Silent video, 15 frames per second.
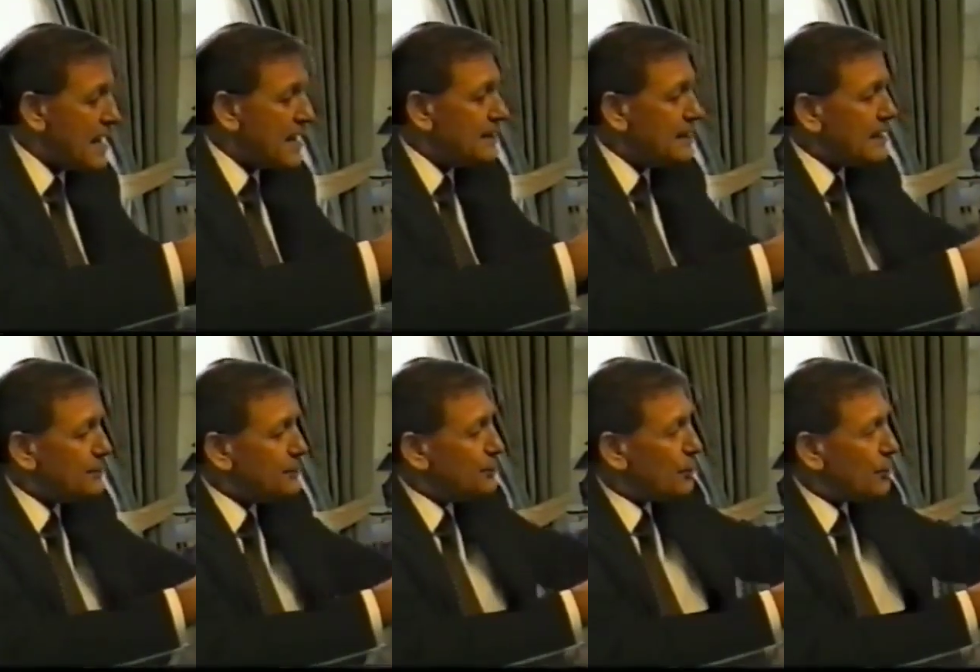And
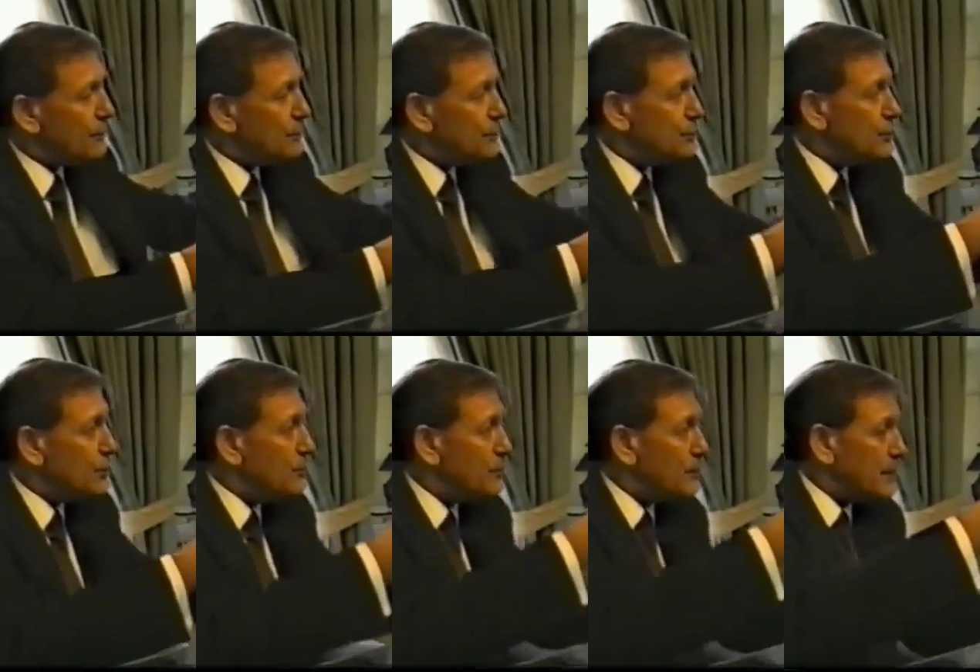that
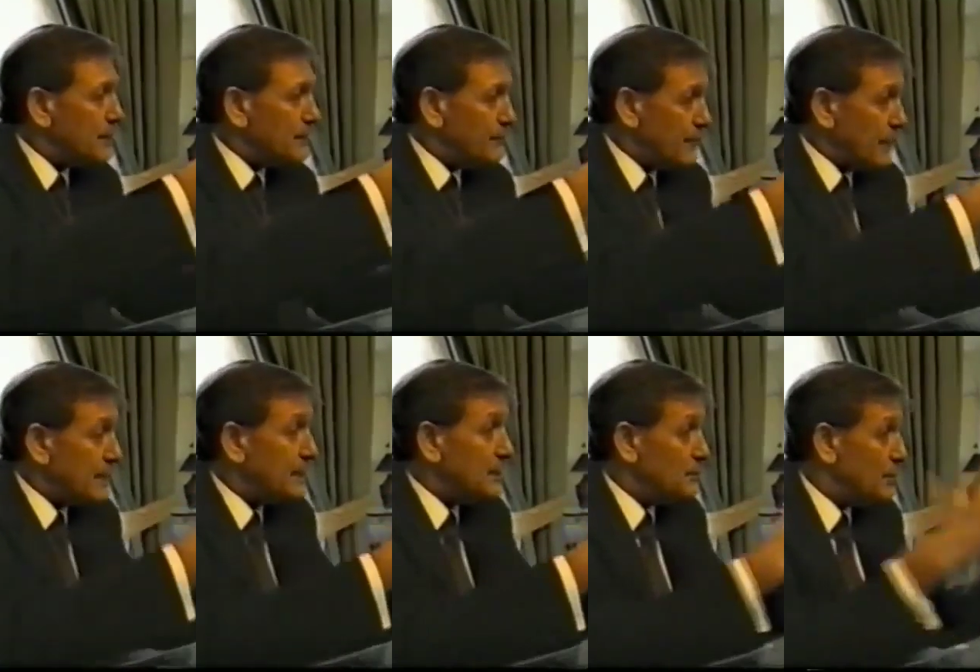gyroscopic
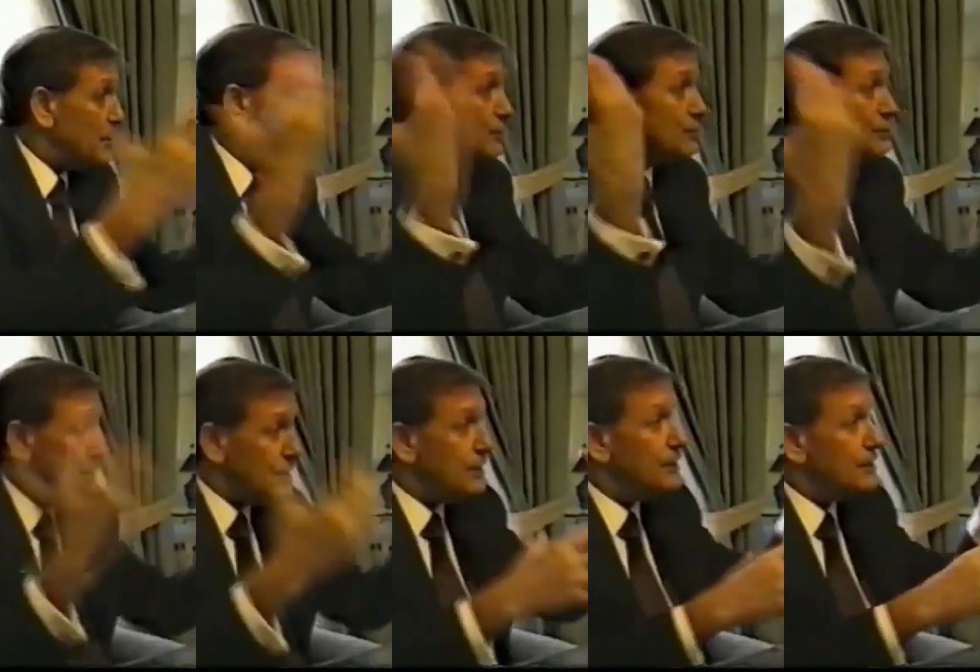effect is because
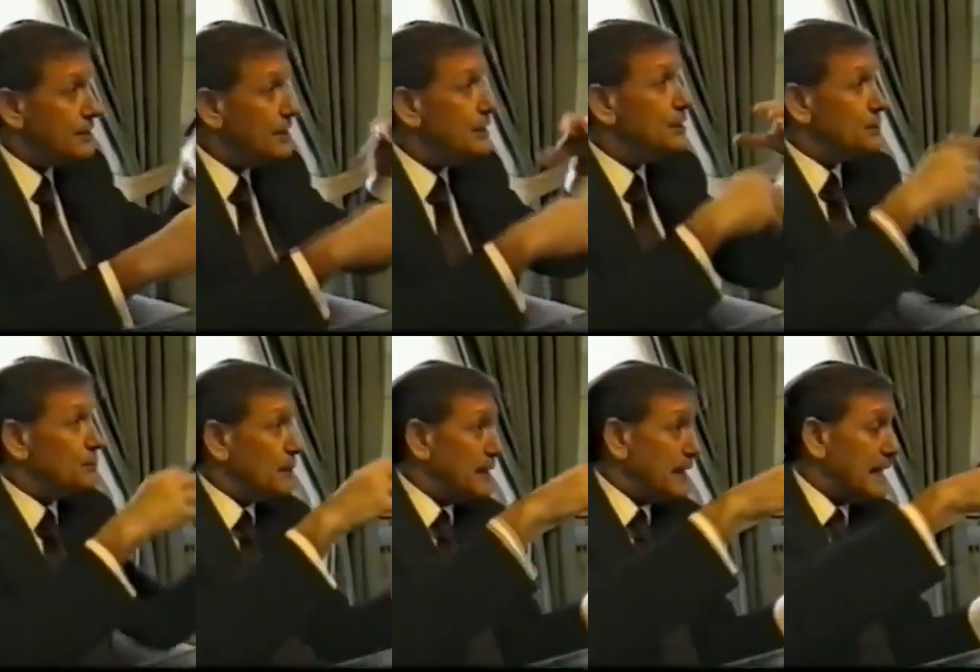the Earth is
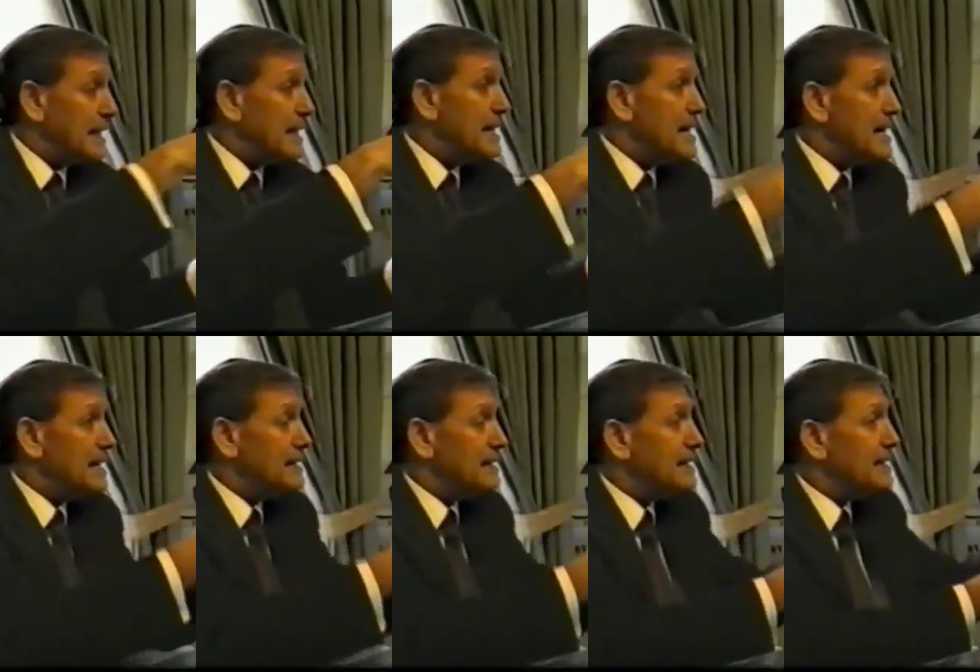spinning
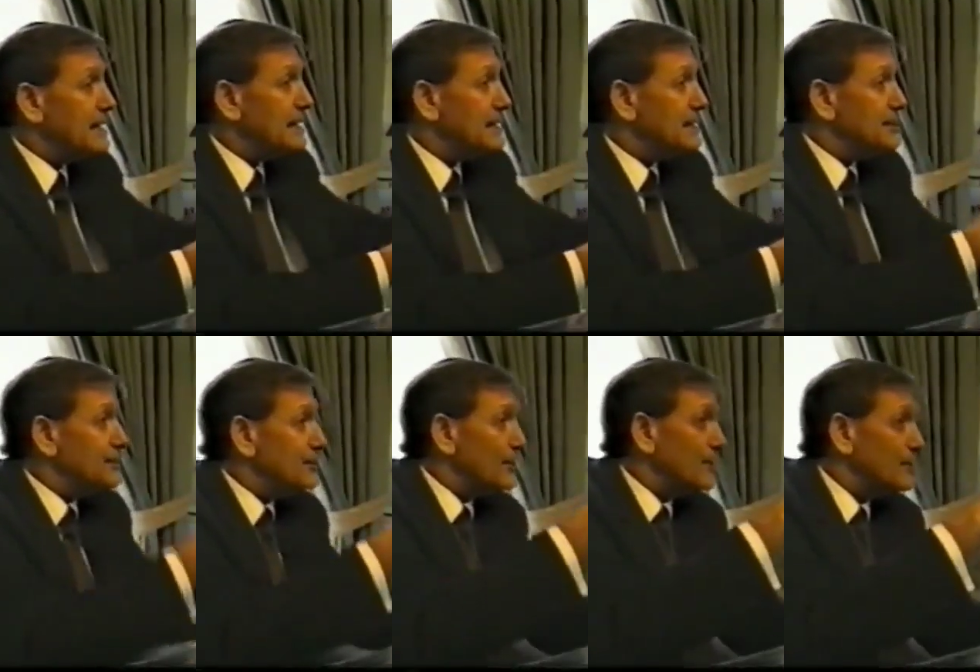and you're getting this
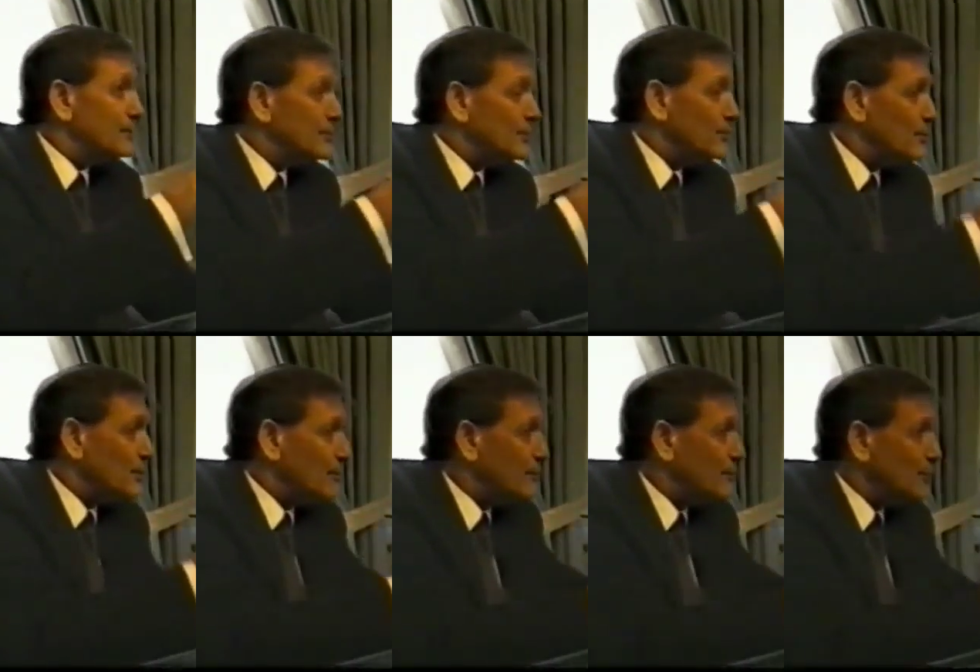
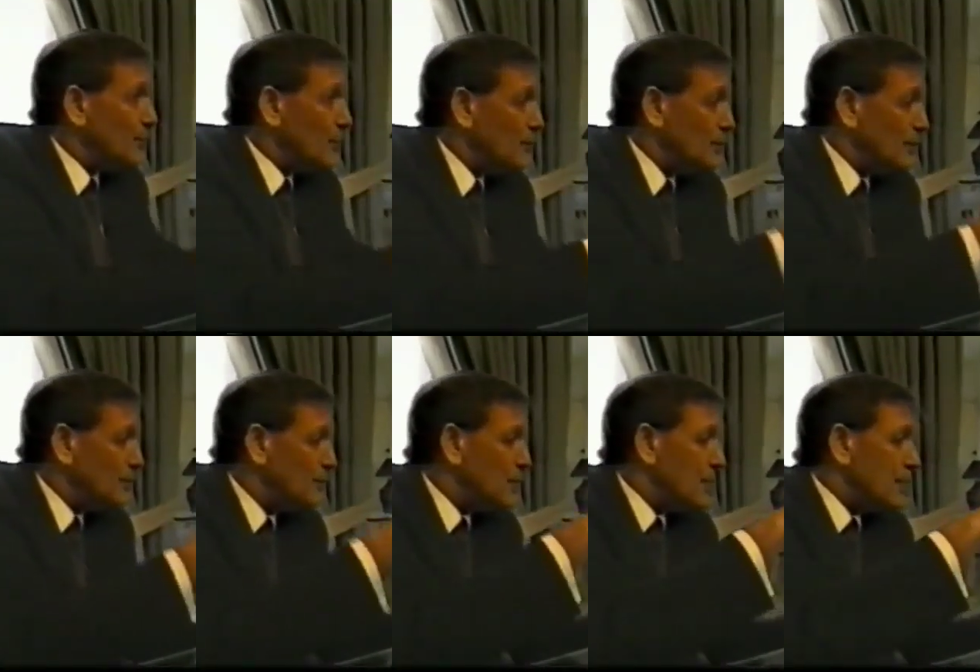gyroscopic
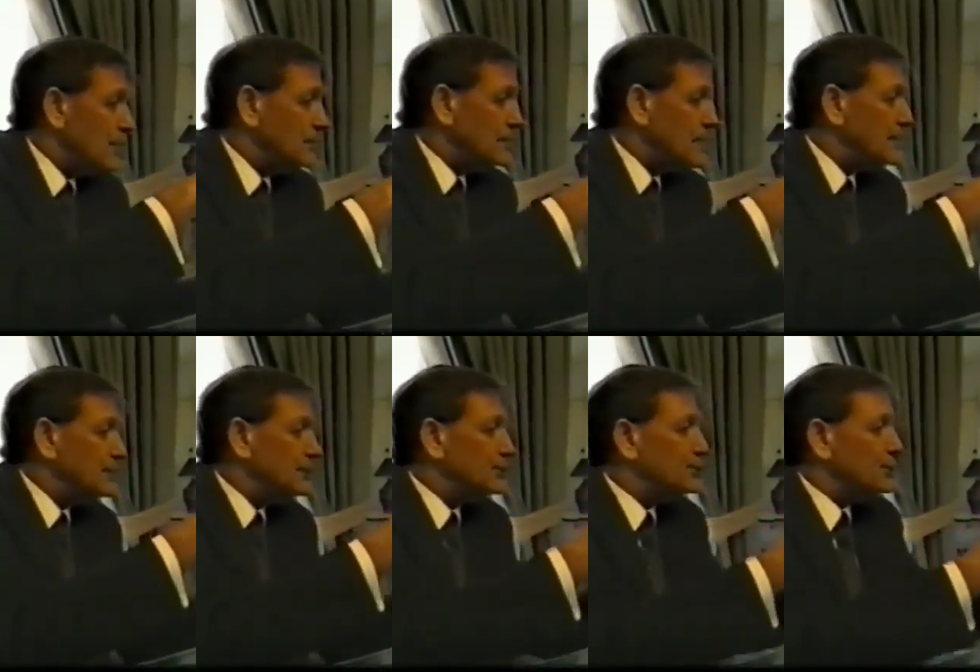phenomenon, because as you